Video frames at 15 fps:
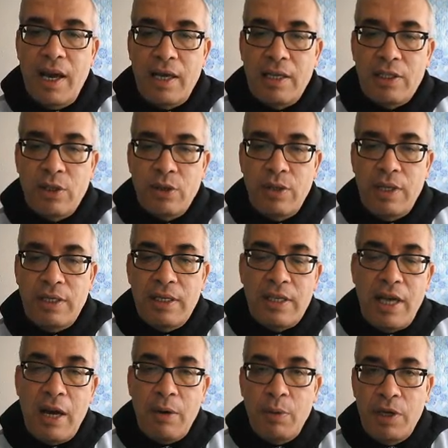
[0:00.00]
So this is
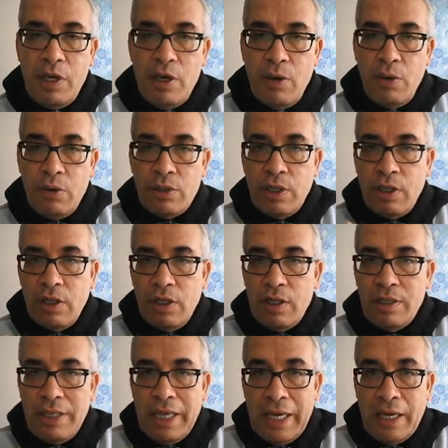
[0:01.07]
how we use
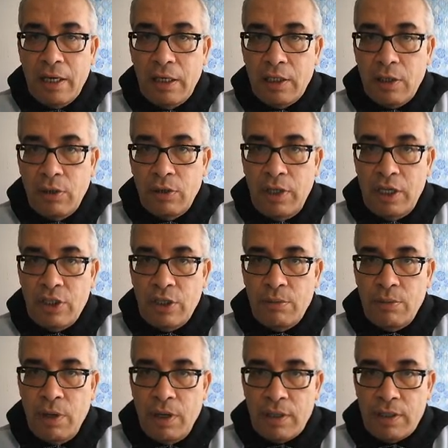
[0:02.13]
single quotation
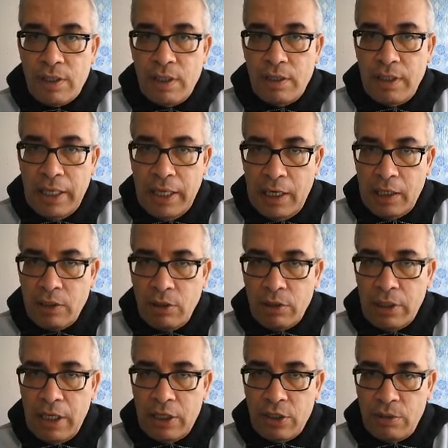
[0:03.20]
marks. Single
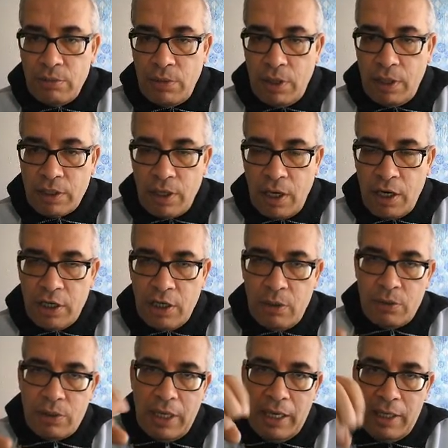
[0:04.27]
quotation marks are
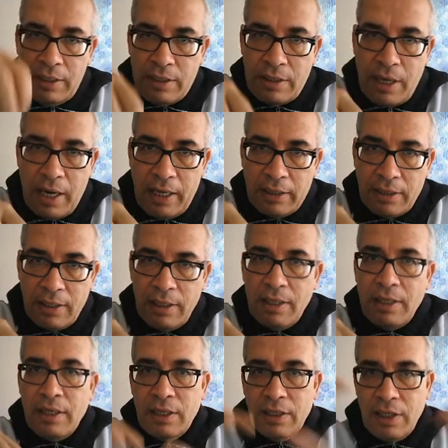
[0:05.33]
used inside
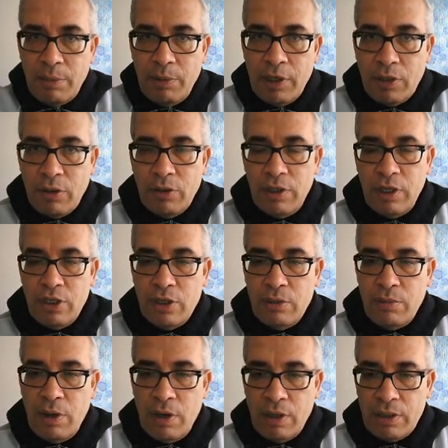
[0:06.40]
double quotation
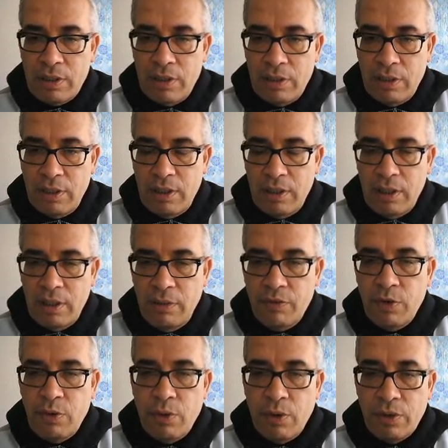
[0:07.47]
marks if
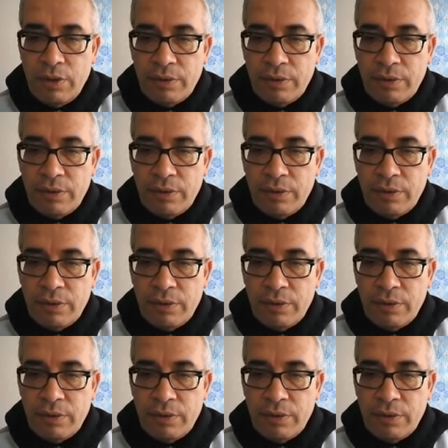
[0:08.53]
you want.